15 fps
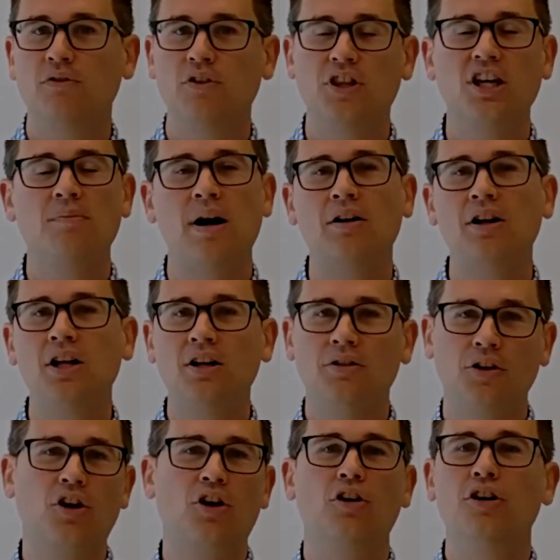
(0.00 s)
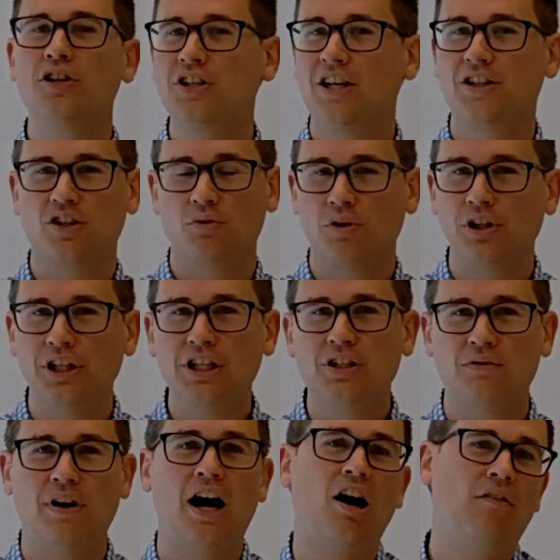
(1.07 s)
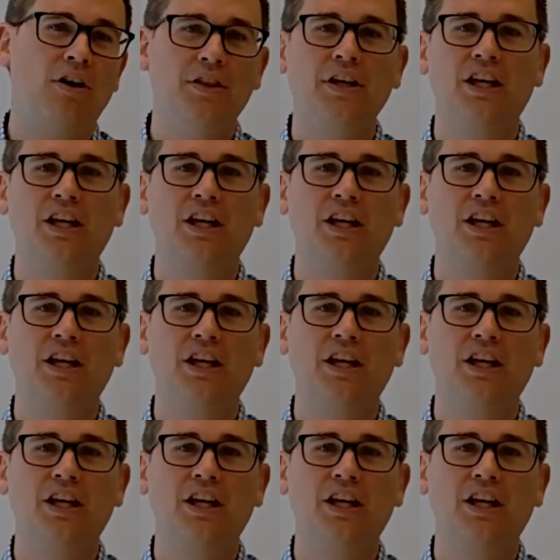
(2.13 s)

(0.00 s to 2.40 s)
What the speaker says: So if you think about the currency as a release valve,